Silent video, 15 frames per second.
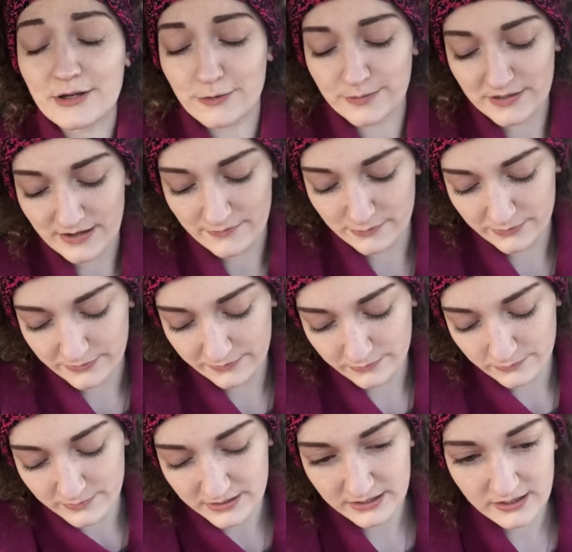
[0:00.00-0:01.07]
I hope you have a
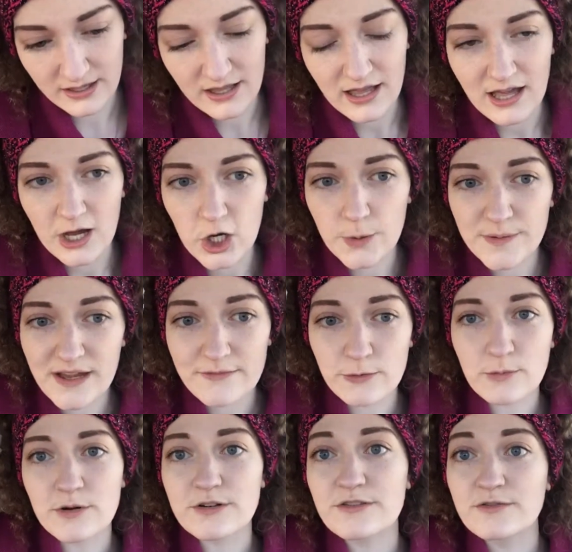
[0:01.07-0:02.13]
wonderful week. Hope you have a
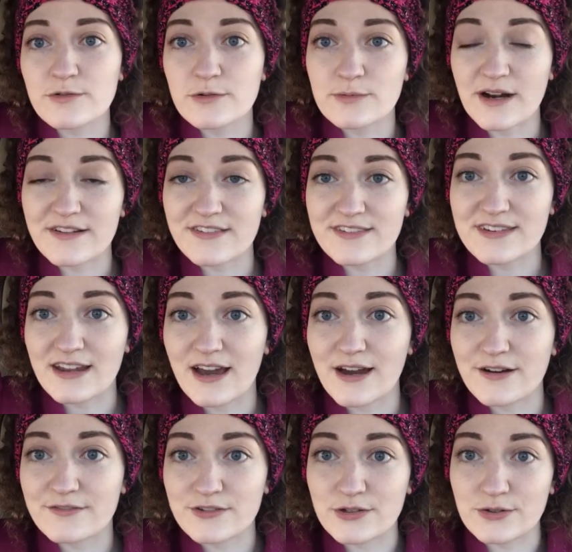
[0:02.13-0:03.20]
wonderful rest
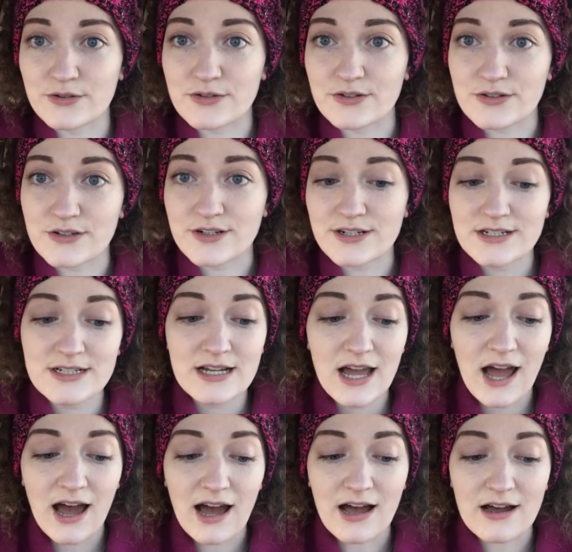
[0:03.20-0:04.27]
of your
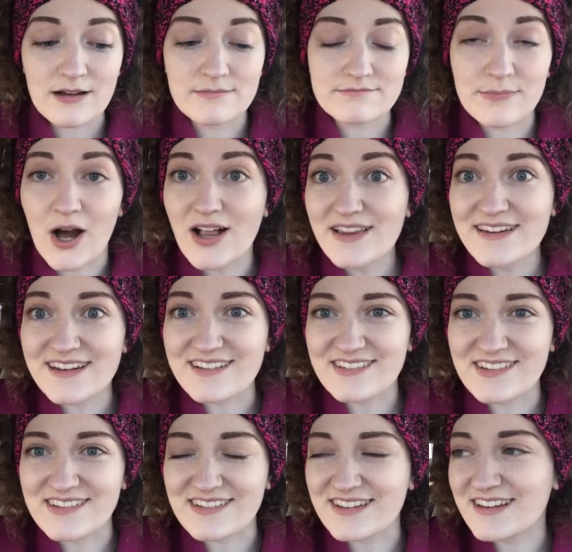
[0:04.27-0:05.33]
holiday
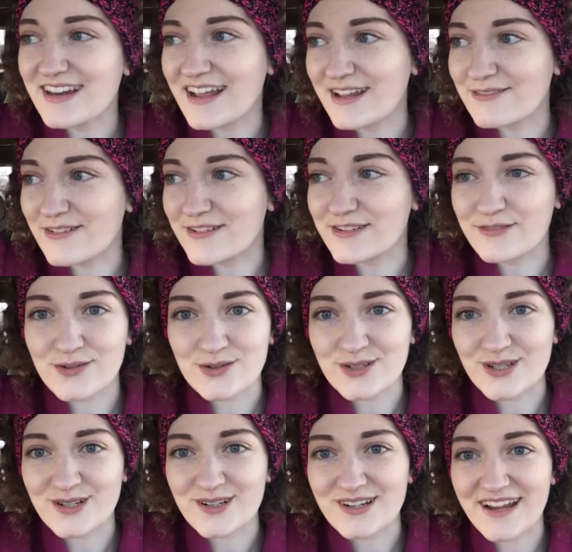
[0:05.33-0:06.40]
season and rest of your
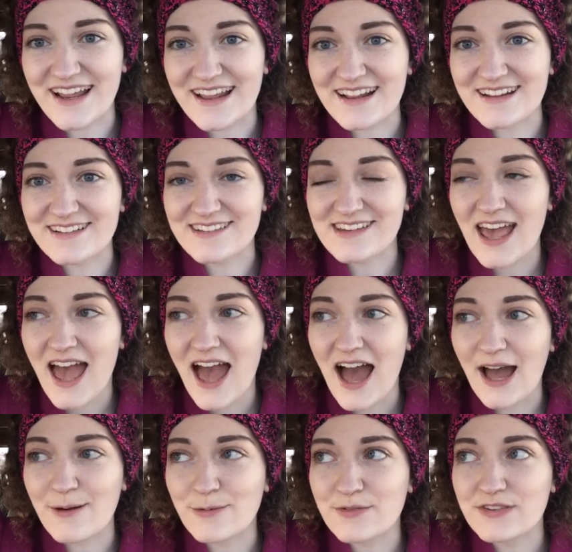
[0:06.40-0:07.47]
year, and
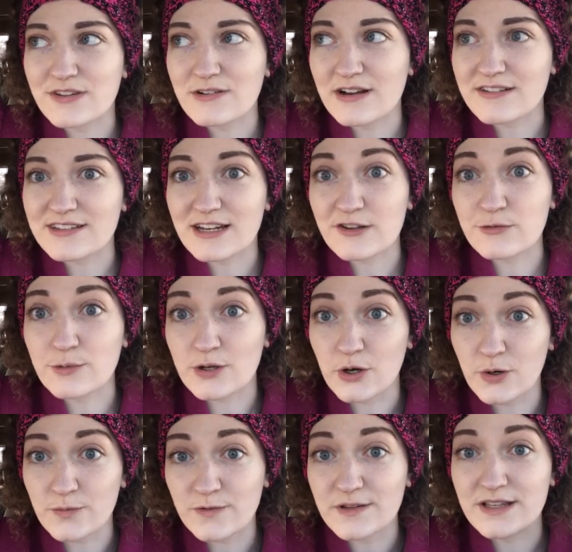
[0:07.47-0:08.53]
I will see you guys next week,
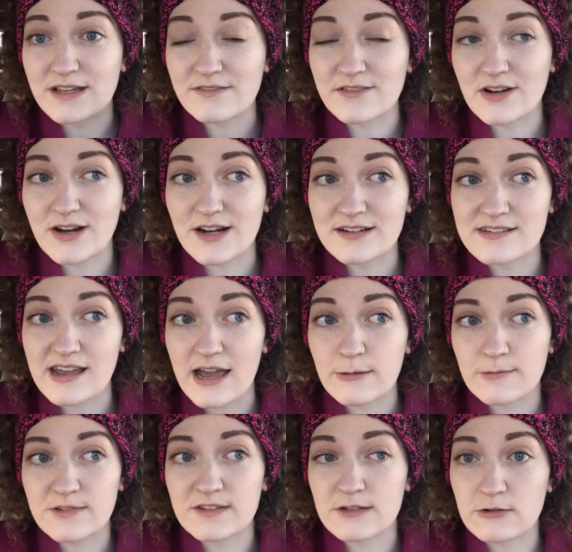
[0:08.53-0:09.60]
hopefully. If not,
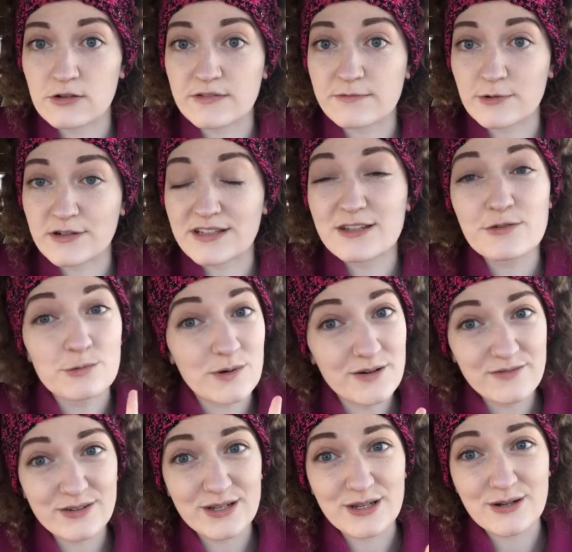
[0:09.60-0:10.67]
I will see you for at least
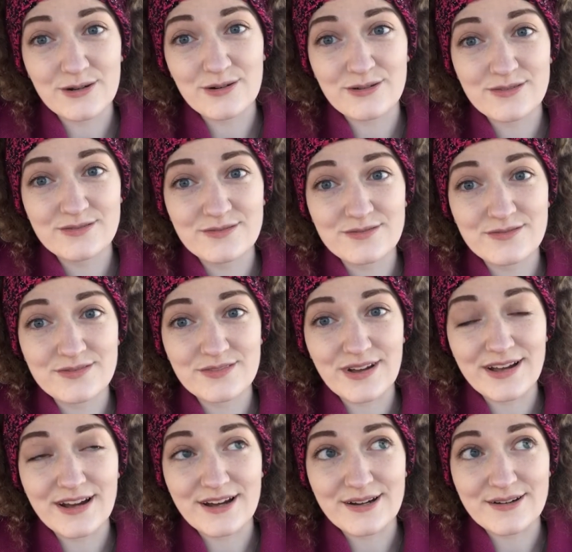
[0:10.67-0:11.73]
one video,
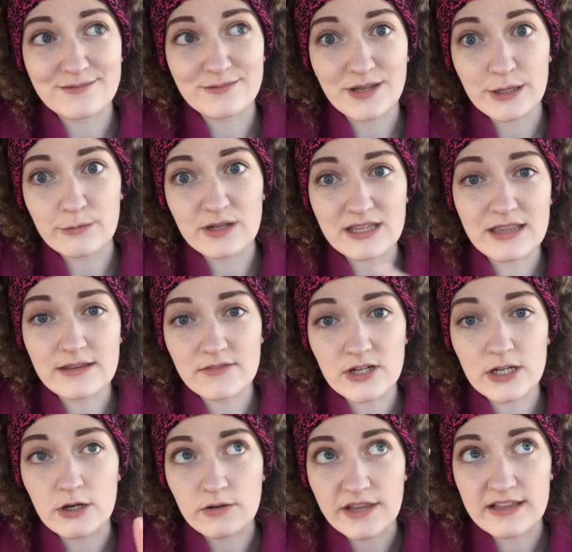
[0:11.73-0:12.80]
like weekly
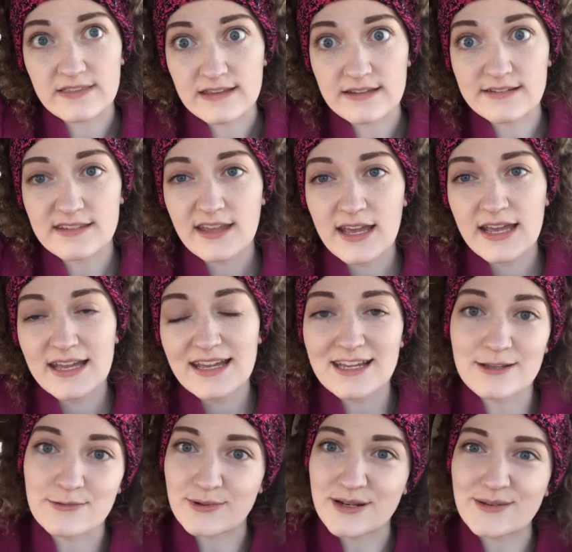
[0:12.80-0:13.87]
video like these,
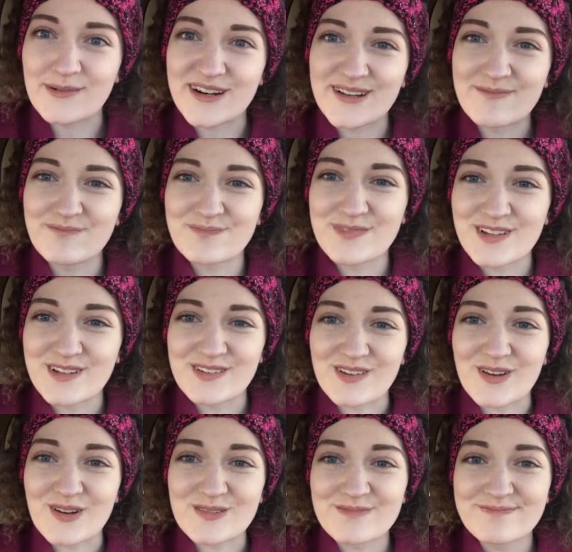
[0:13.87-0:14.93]
in 2020.
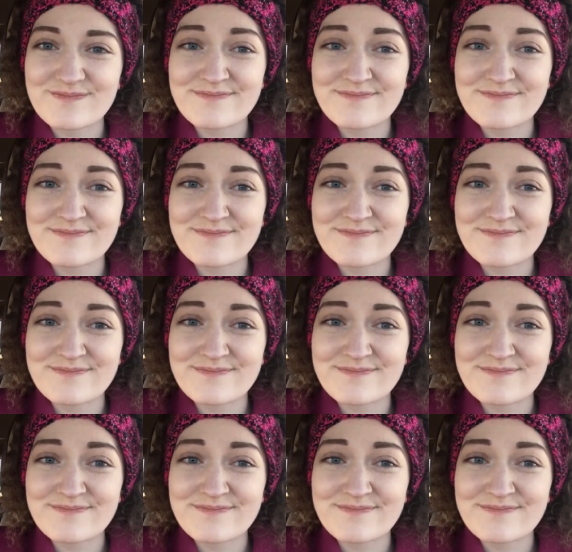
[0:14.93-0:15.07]
So